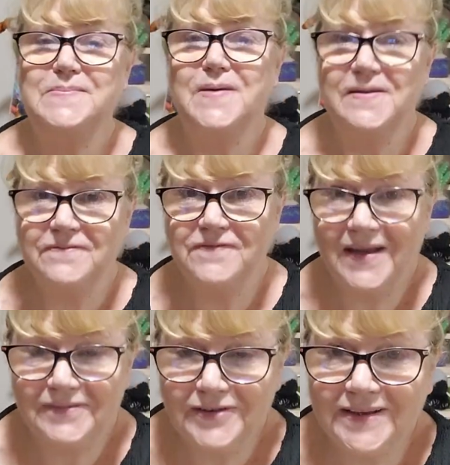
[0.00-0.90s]
my
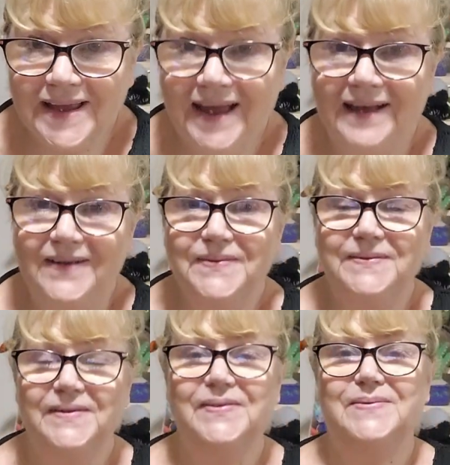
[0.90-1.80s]
favorite Cal
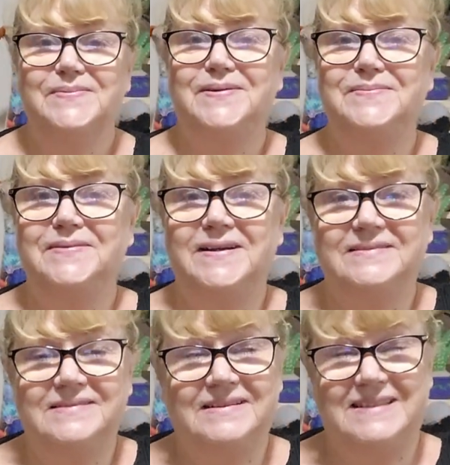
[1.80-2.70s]
at the moment at